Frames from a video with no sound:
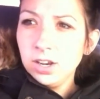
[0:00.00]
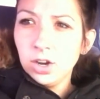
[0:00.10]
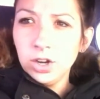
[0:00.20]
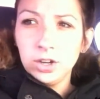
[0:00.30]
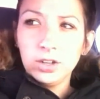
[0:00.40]
It
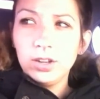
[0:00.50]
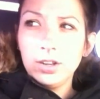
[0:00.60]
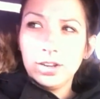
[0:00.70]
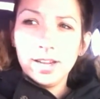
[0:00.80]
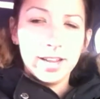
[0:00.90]
hurt.
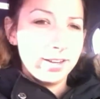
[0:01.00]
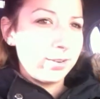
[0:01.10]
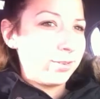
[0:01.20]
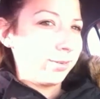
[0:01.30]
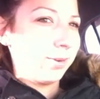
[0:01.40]
Oh, yeah,
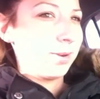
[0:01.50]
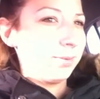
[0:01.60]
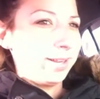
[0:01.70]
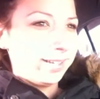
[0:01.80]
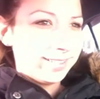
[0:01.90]
you're going the wrong
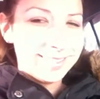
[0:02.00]
way.